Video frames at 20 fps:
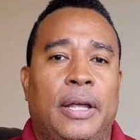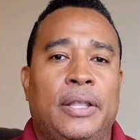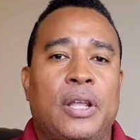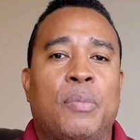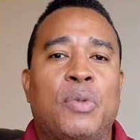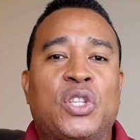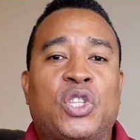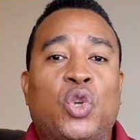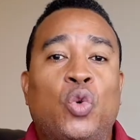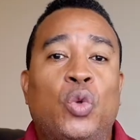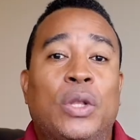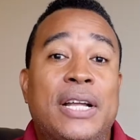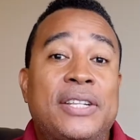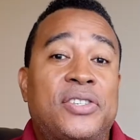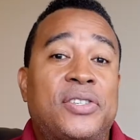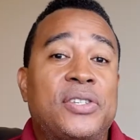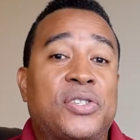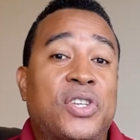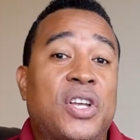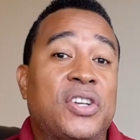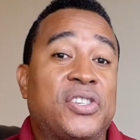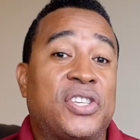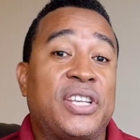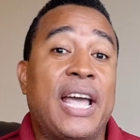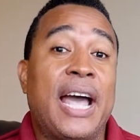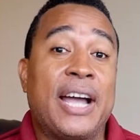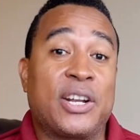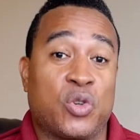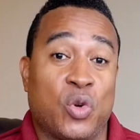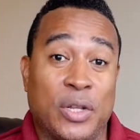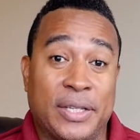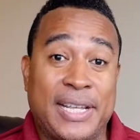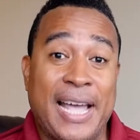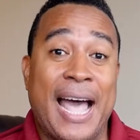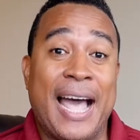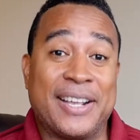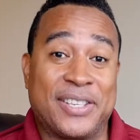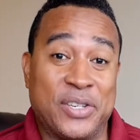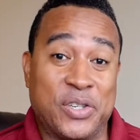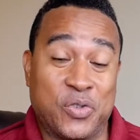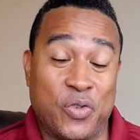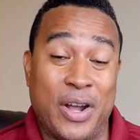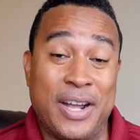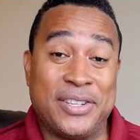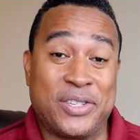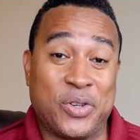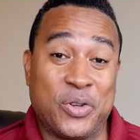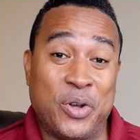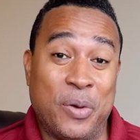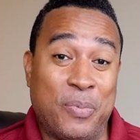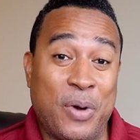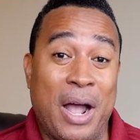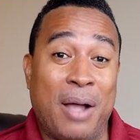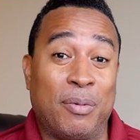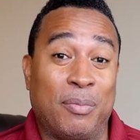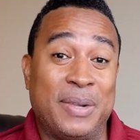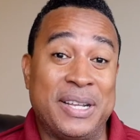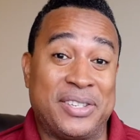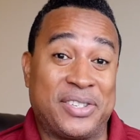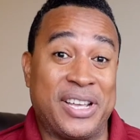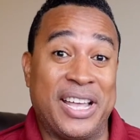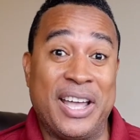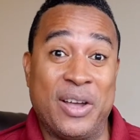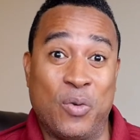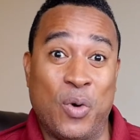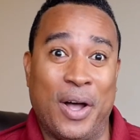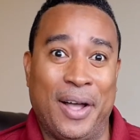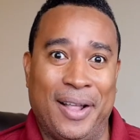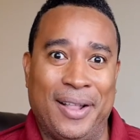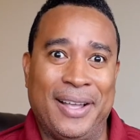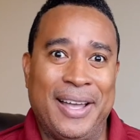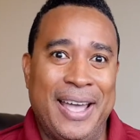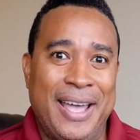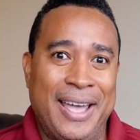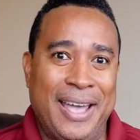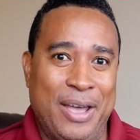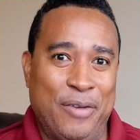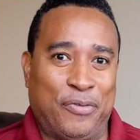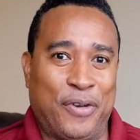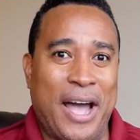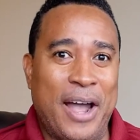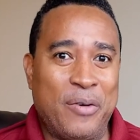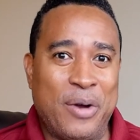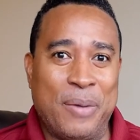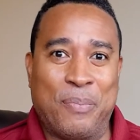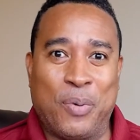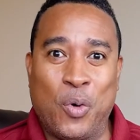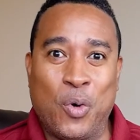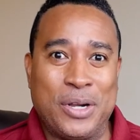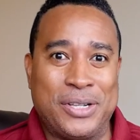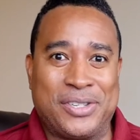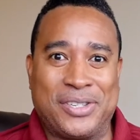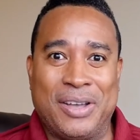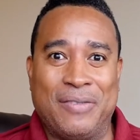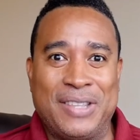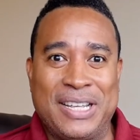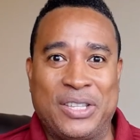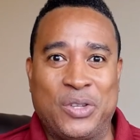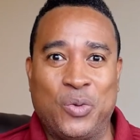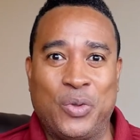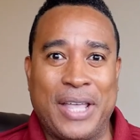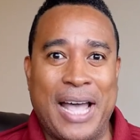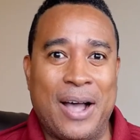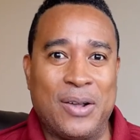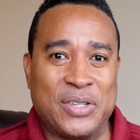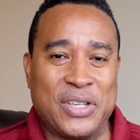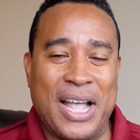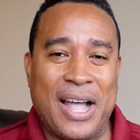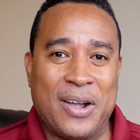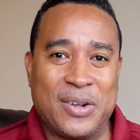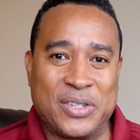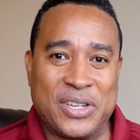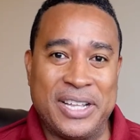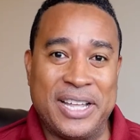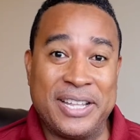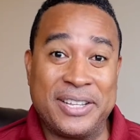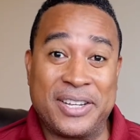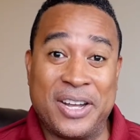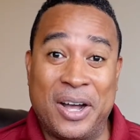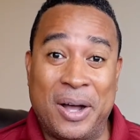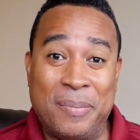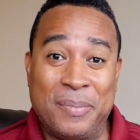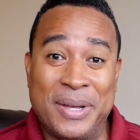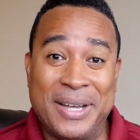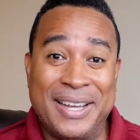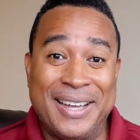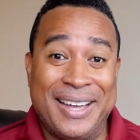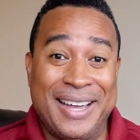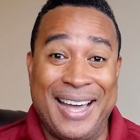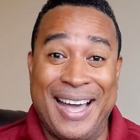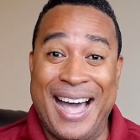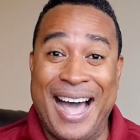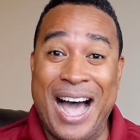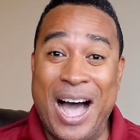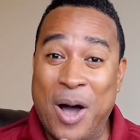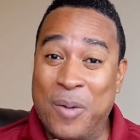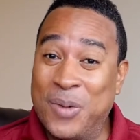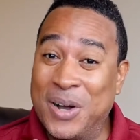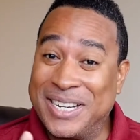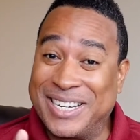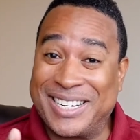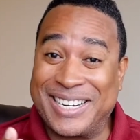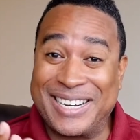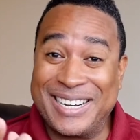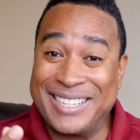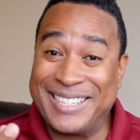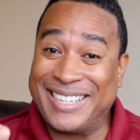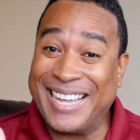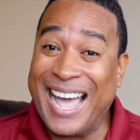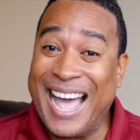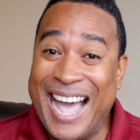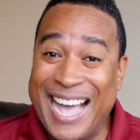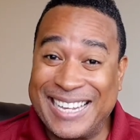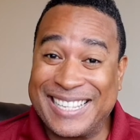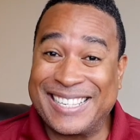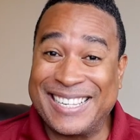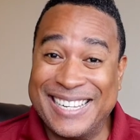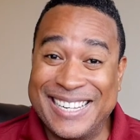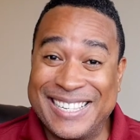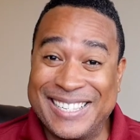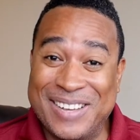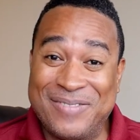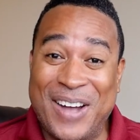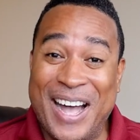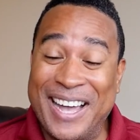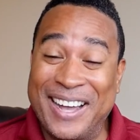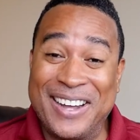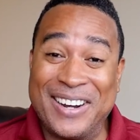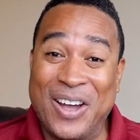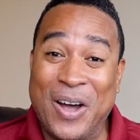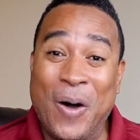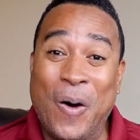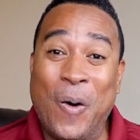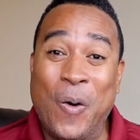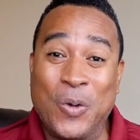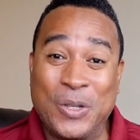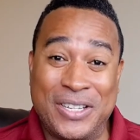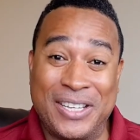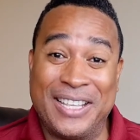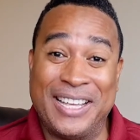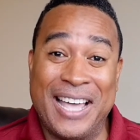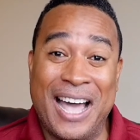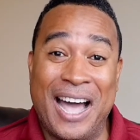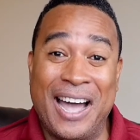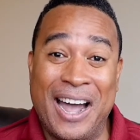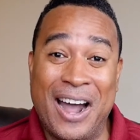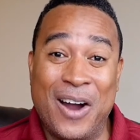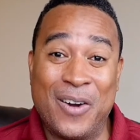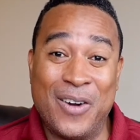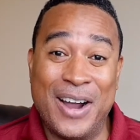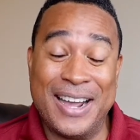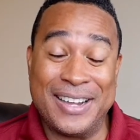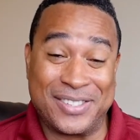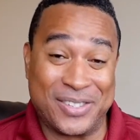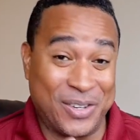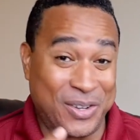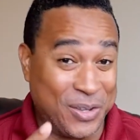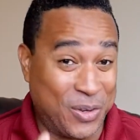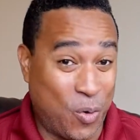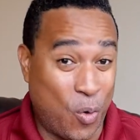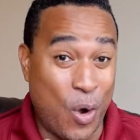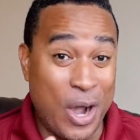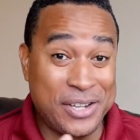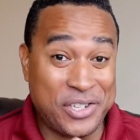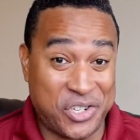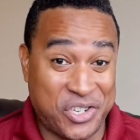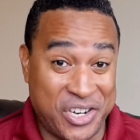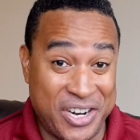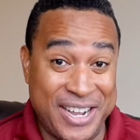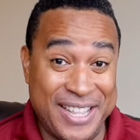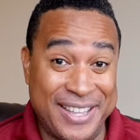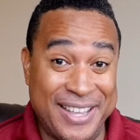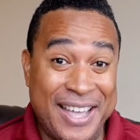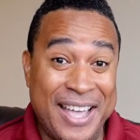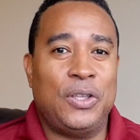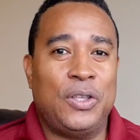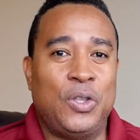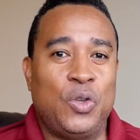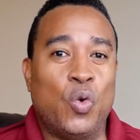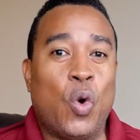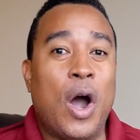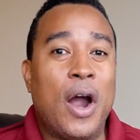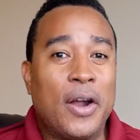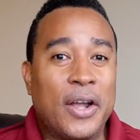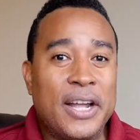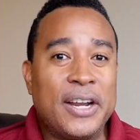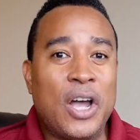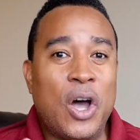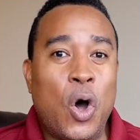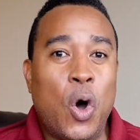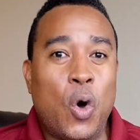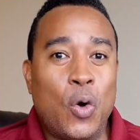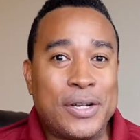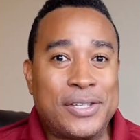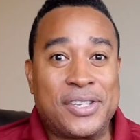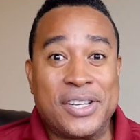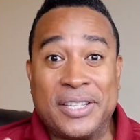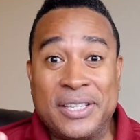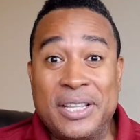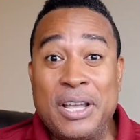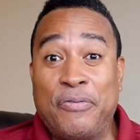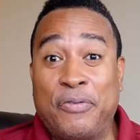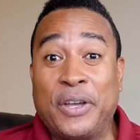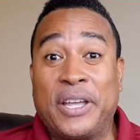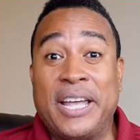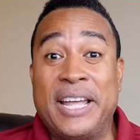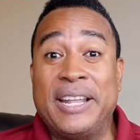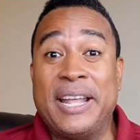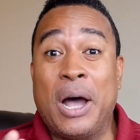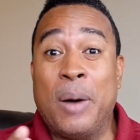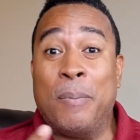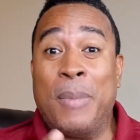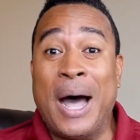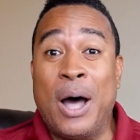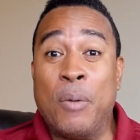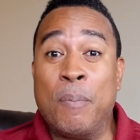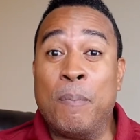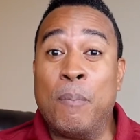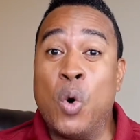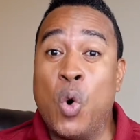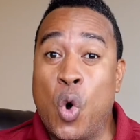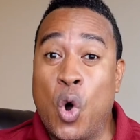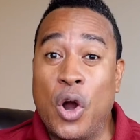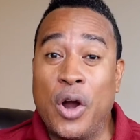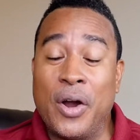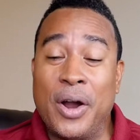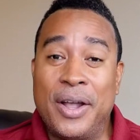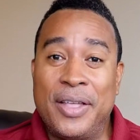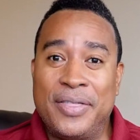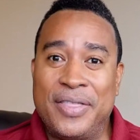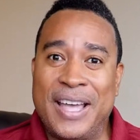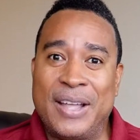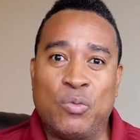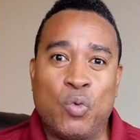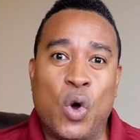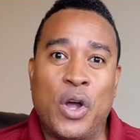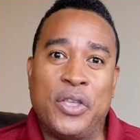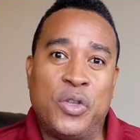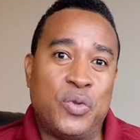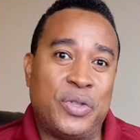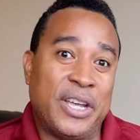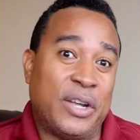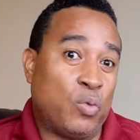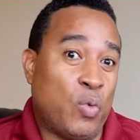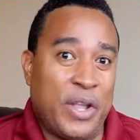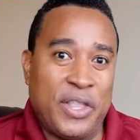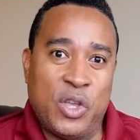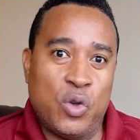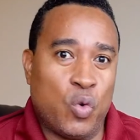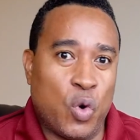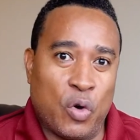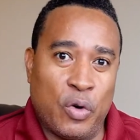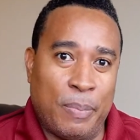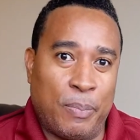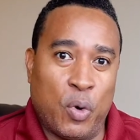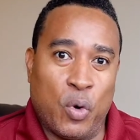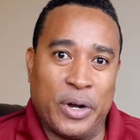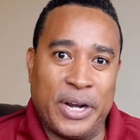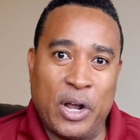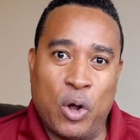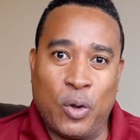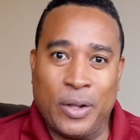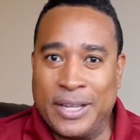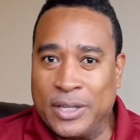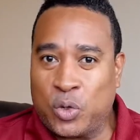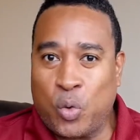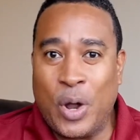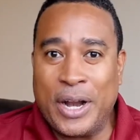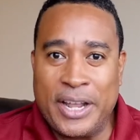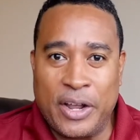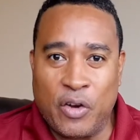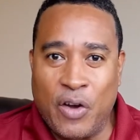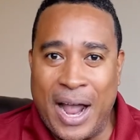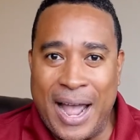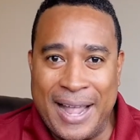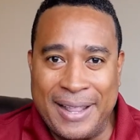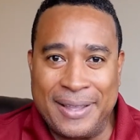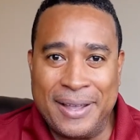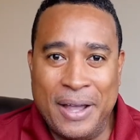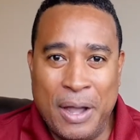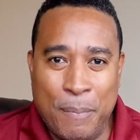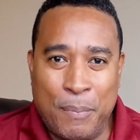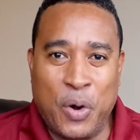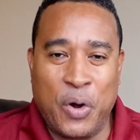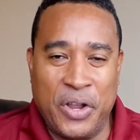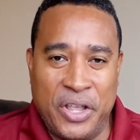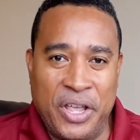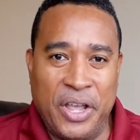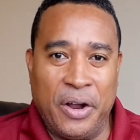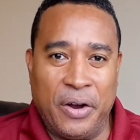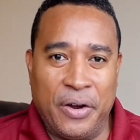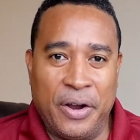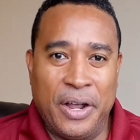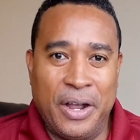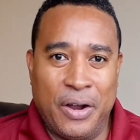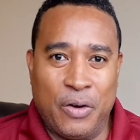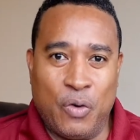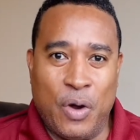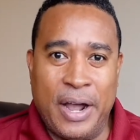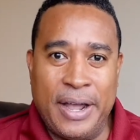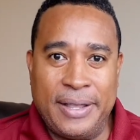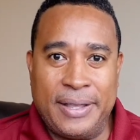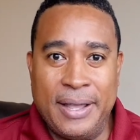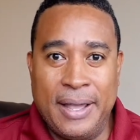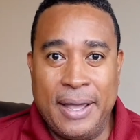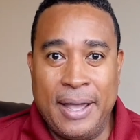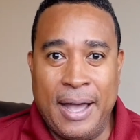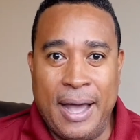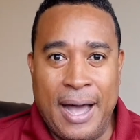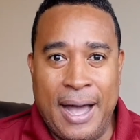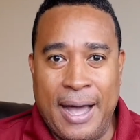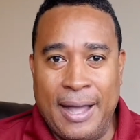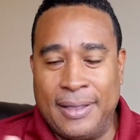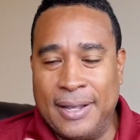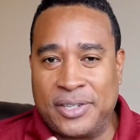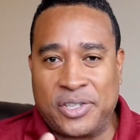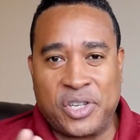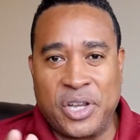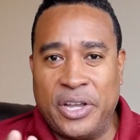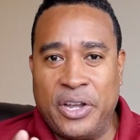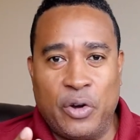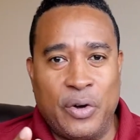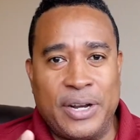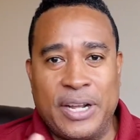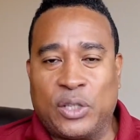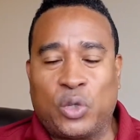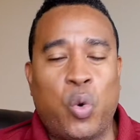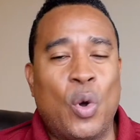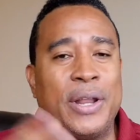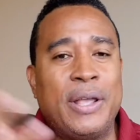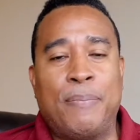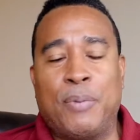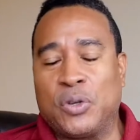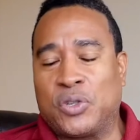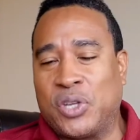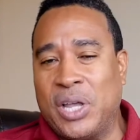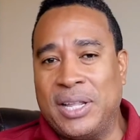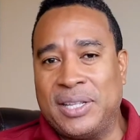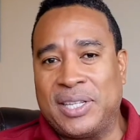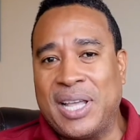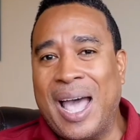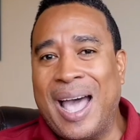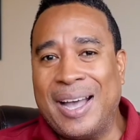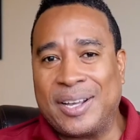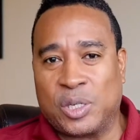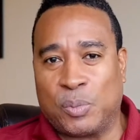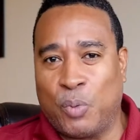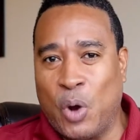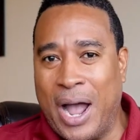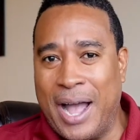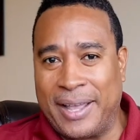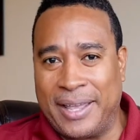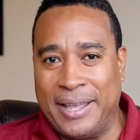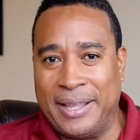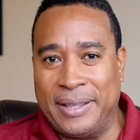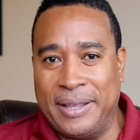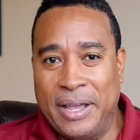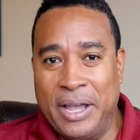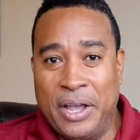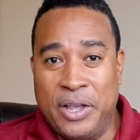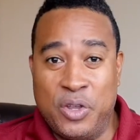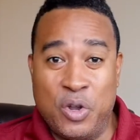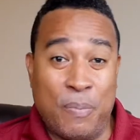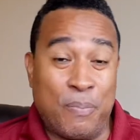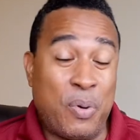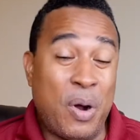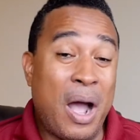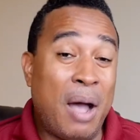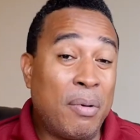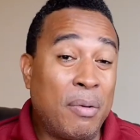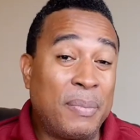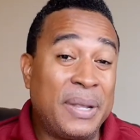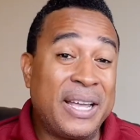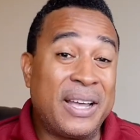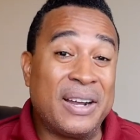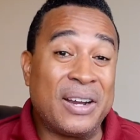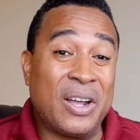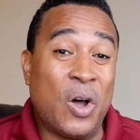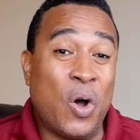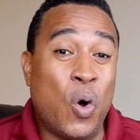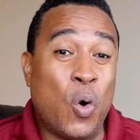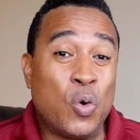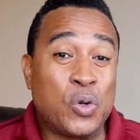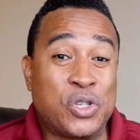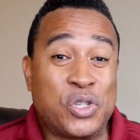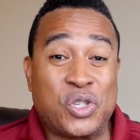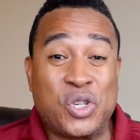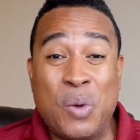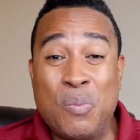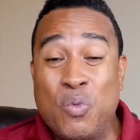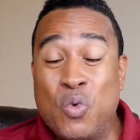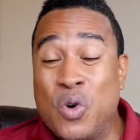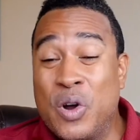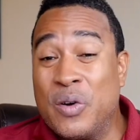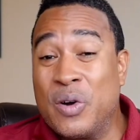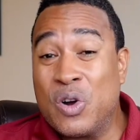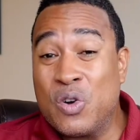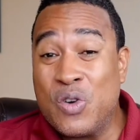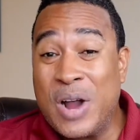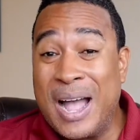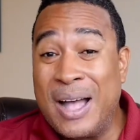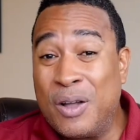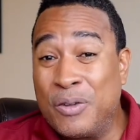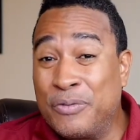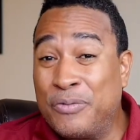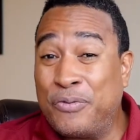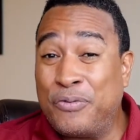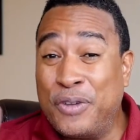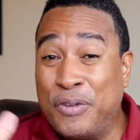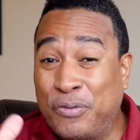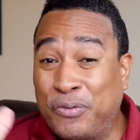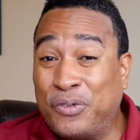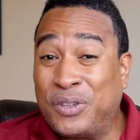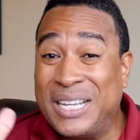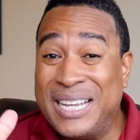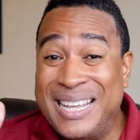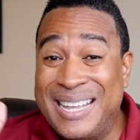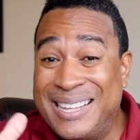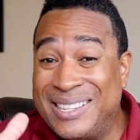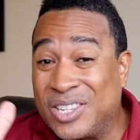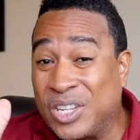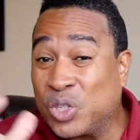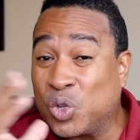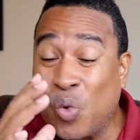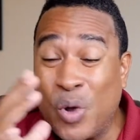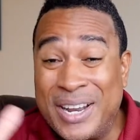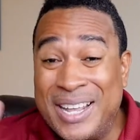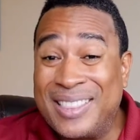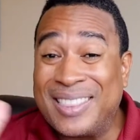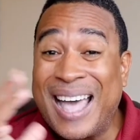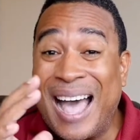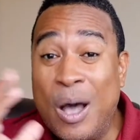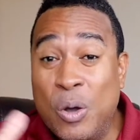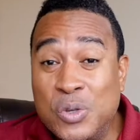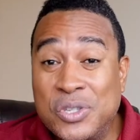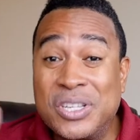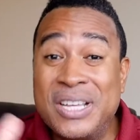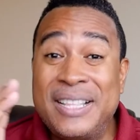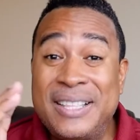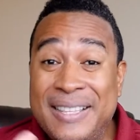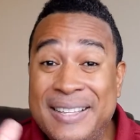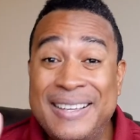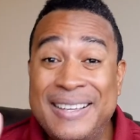number two, let's discuss the actual taxes, right? So you're probably saying, well, if I report $72,000 in income, how much taxes am I gonna owe to the IRS? Good question. You are gonna owe a significant amount more than what you did when you were reporting only 20 grand per year, right? Let's say you're in a 20% tax bracket. You're probably gonna owe somewhere around 15 to 20,000,